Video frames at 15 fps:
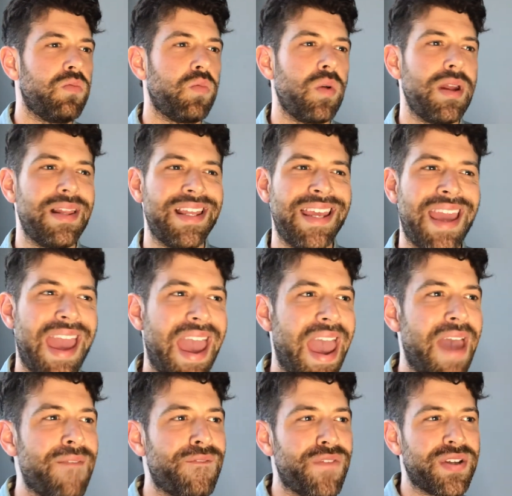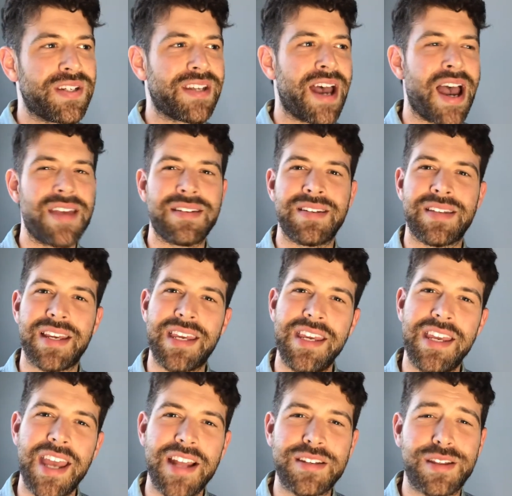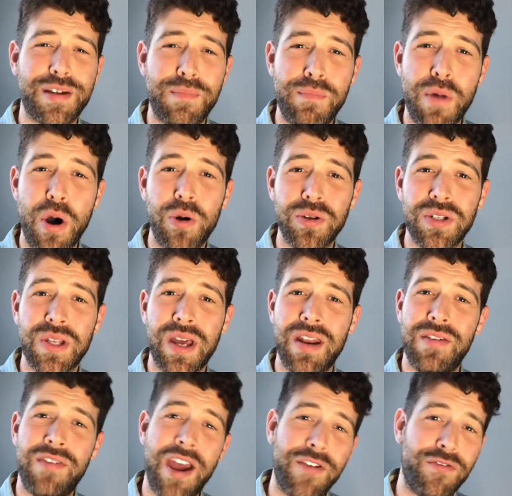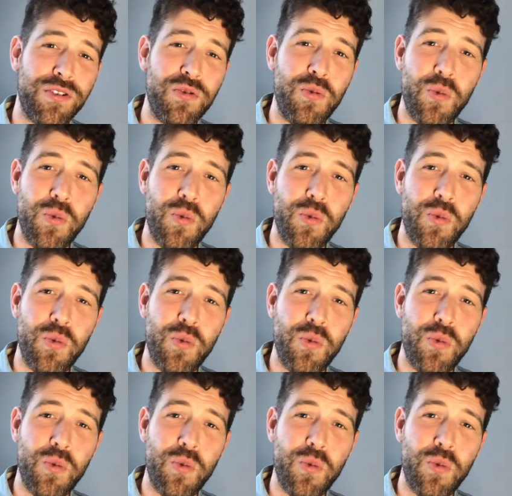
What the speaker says: really emphasizes, like he gets the most out of every